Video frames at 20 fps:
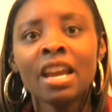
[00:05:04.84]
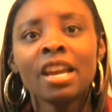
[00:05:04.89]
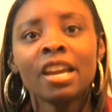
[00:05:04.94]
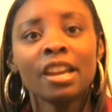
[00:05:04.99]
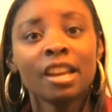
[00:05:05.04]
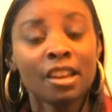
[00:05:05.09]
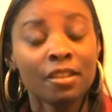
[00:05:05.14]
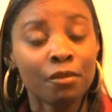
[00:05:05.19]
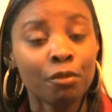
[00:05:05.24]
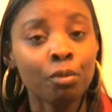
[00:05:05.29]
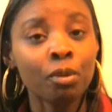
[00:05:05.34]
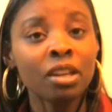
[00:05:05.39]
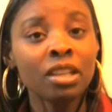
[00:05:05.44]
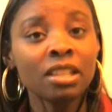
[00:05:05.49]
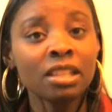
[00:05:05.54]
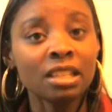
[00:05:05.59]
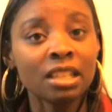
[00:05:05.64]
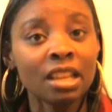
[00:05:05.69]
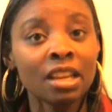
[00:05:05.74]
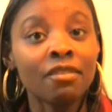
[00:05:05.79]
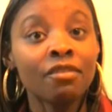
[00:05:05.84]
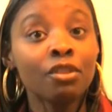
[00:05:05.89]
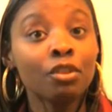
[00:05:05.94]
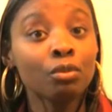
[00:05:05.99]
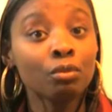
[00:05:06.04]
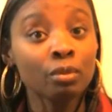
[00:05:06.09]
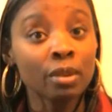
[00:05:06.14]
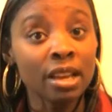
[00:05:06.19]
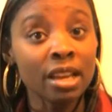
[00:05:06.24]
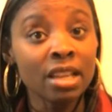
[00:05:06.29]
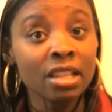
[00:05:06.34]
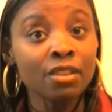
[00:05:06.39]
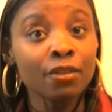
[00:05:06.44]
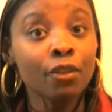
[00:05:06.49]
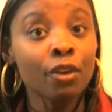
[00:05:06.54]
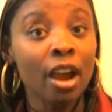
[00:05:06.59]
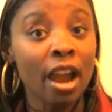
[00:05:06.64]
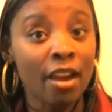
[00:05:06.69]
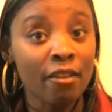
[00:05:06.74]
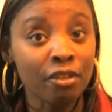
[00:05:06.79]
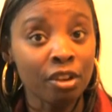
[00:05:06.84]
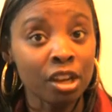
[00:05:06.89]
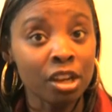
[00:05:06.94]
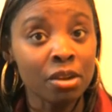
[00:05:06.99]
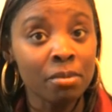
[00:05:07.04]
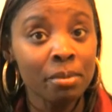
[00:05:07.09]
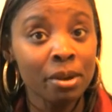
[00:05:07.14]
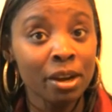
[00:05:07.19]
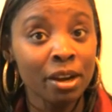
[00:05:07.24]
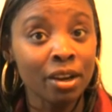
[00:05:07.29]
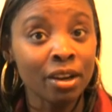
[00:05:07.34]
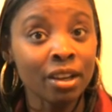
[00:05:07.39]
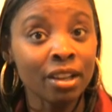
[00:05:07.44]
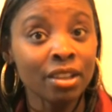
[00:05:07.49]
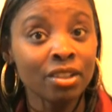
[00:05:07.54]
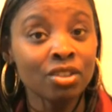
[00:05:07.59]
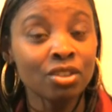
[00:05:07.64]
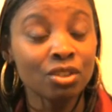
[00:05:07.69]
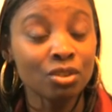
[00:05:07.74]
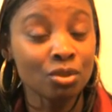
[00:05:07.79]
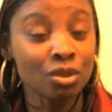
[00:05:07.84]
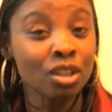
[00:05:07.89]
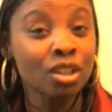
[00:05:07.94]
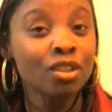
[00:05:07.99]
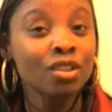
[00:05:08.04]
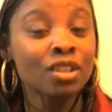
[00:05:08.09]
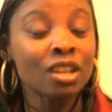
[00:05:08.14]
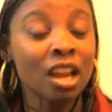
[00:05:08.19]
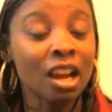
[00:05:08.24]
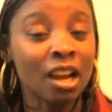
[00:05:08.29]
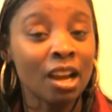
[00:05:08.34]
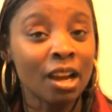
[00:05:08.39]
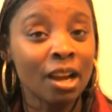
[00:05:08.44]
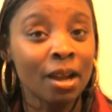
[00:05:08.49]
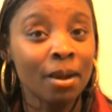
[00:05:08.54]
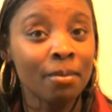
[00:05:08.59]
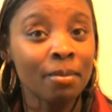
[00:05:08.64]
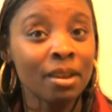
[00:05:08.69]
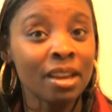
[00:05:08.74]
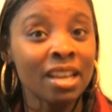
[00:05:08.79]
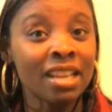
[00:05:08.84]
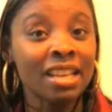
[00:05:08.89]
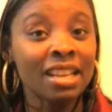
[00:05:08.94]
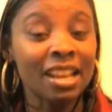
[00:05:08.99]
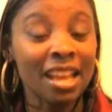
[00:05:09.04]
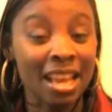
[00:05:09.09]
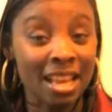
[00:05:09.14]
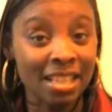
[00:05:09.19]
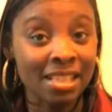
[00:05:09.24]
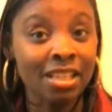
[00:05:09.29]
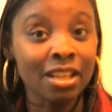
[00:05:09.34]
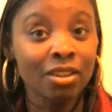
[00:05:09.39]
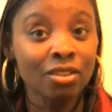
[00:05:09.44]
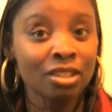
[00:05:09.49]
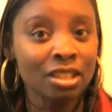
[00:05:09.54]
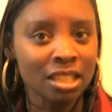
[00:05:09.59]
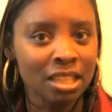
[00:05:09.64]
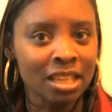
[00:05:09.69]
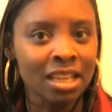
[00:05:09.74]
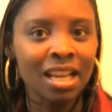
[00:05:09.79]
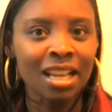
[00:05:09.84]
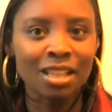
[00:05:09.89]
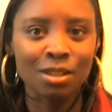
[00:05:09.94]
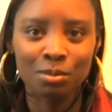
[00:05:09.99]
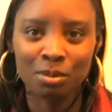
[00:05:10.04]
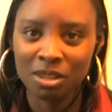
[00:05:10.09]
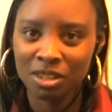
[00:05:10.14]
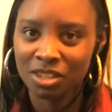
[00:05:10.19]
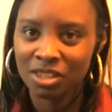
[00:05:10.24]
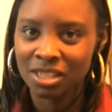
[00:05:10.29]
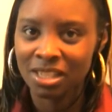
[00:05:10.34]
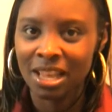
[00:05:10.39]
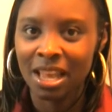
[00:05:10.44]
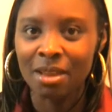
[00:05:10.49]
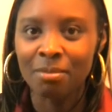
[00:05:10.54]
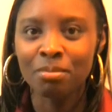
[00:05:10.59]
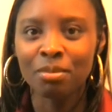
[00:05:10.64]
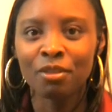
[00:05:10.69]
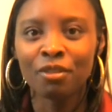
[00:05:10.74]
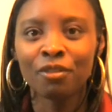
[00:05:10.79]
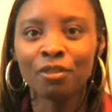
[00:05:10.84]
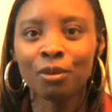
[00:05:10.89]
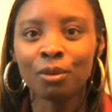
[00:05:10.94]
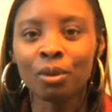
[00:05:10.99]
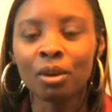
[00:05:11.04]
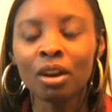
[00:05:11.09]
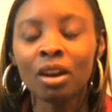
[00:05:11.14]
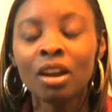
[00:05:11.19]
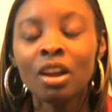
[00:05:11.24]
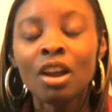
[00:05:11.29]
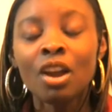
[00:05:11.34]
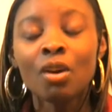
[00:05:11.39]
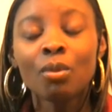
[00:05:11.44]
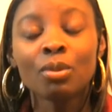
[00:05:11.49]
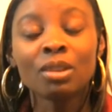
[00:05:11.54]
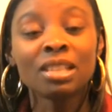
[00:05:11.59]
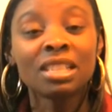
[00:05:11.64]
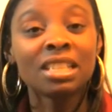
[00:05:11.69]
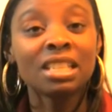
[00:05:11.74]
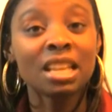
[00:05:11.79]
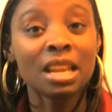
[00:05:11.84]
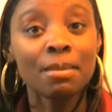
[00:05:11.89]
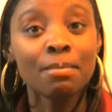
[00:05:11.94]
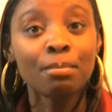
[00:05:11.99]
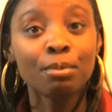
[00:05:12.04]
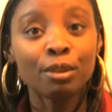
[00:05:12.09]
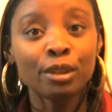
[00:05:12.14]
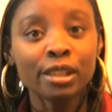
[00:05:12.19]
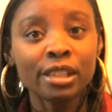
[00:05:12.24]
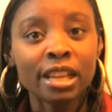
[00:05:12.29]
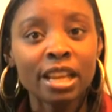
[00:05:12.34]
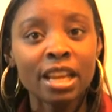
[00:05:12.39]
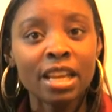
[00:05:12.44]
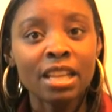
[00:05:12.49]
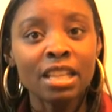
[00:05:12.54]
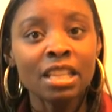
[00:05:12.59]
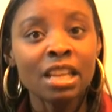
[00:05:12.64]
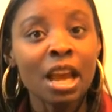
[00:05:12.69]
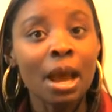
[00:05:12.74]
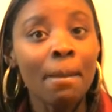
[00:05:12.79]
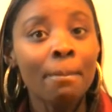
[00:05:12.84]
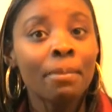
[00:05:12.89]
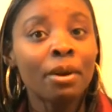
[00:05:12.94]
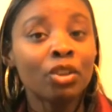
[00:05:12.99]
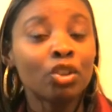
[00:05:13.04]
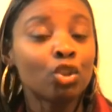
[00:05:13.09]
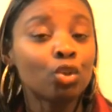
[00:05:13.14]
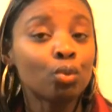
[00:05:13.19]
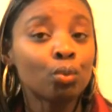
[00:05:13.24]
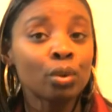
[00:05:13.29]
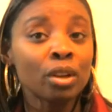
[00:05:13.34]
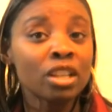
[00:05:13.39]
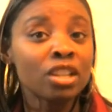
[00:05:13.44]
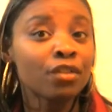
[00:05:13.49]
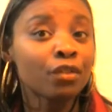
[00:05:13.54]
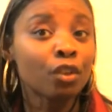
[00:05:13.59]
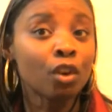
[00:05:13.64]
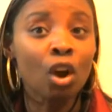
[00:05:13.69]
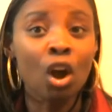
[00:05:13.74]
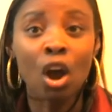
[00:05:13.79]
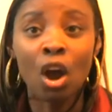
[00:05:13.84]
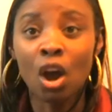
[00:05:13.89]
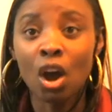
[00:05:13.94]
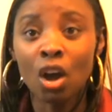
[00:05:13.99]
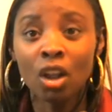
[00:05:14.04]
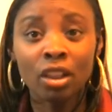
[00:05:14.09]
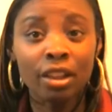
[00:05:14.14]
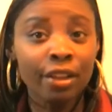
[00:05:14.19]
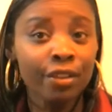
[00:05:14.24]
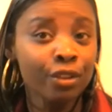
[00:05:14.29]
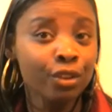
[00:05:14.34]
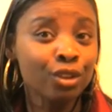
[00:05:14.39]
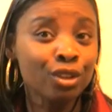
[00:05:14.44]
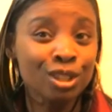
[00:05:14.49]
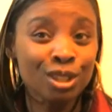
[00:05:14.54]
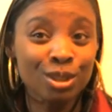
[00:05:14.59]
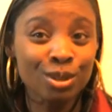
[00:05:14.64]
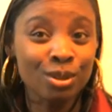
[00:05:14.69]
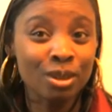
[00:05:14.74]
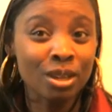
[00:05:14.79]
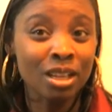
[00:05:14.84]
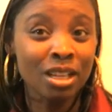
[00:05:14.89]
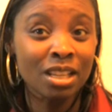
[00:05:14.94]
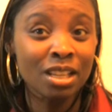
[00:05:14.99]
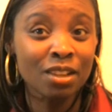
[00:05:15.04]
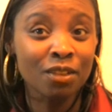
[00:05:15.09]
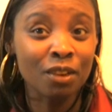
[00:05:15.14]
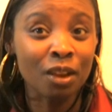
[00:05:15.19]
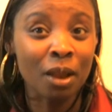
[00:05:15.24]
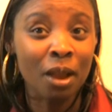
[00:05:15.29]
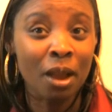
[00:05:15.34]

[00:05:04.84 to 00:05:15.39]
if the risk for African American students in SLD, as we said before, was 10%, but the risk for all other students